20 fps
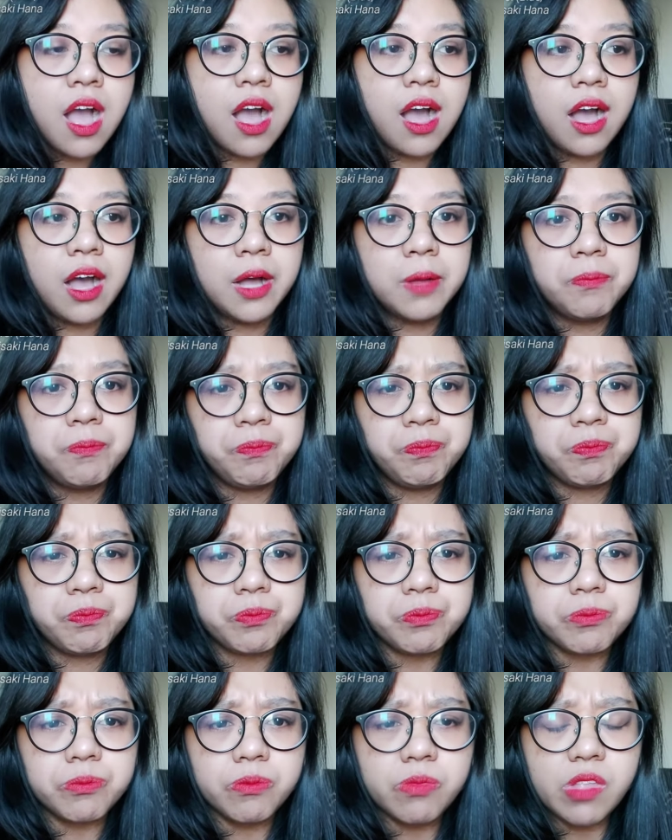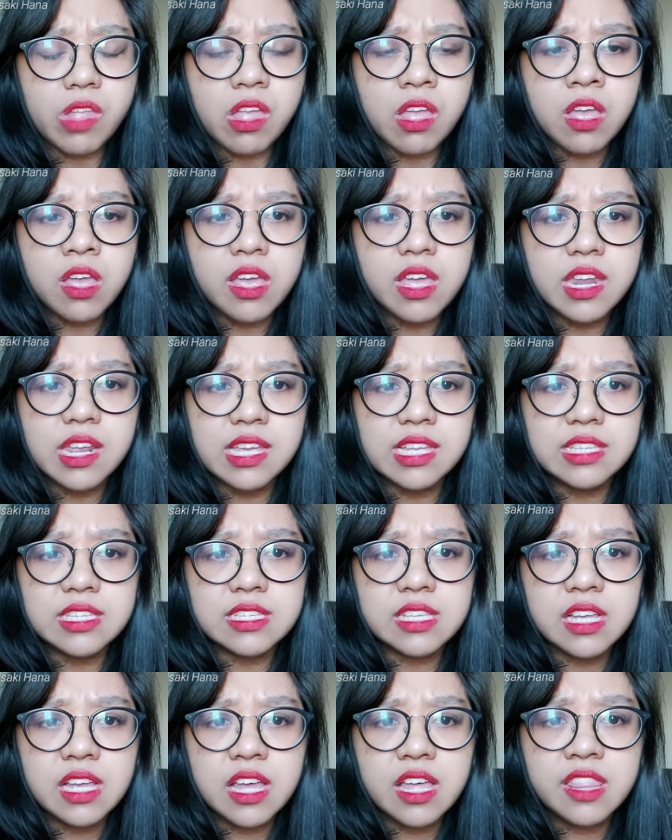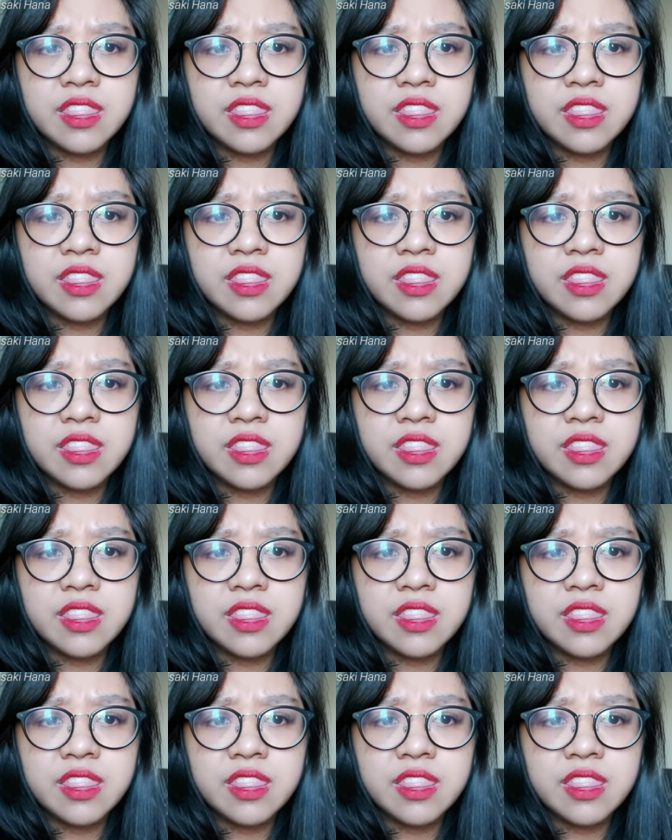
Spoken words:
It is